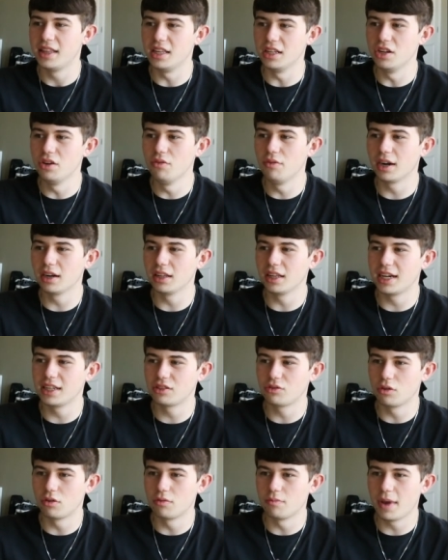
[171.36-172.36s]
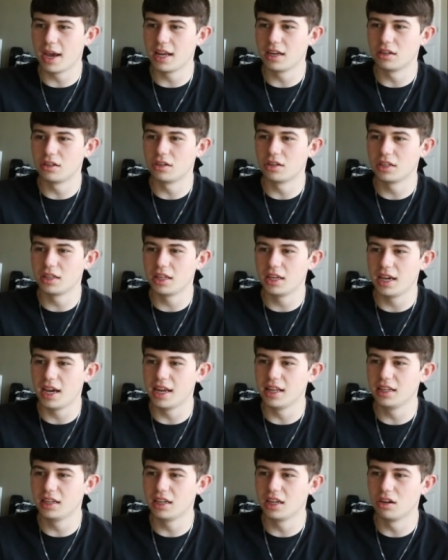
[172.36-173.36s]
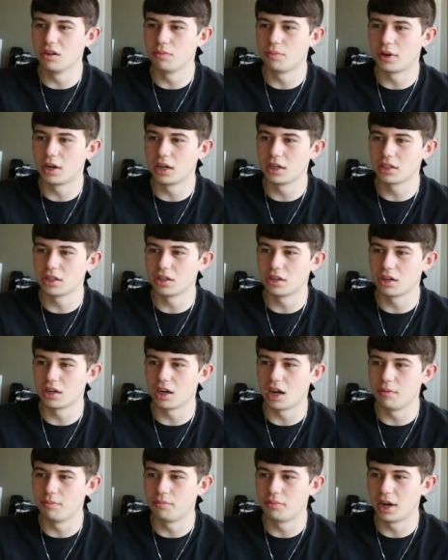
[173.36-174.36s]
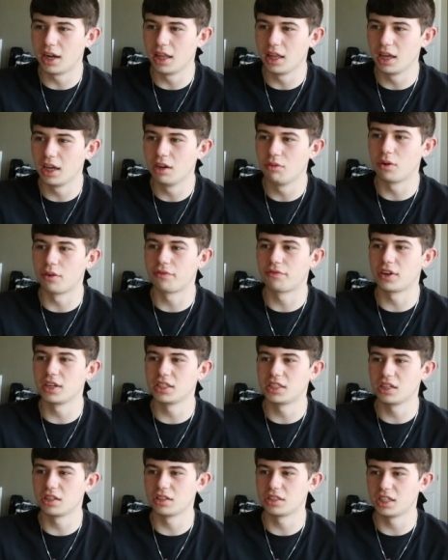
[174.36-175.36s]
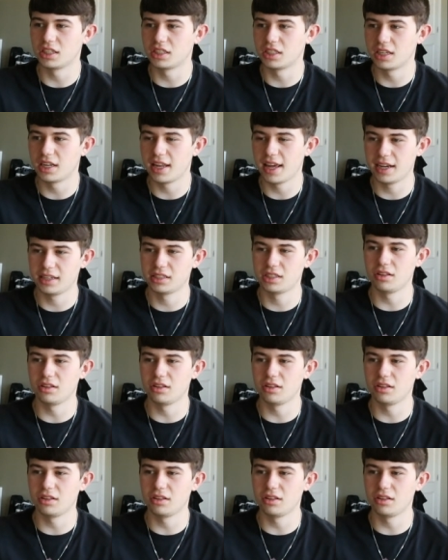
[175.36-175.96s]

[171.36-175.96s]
The new airlines would remain under the Indigo Partner umbrella, where Frontier sits today.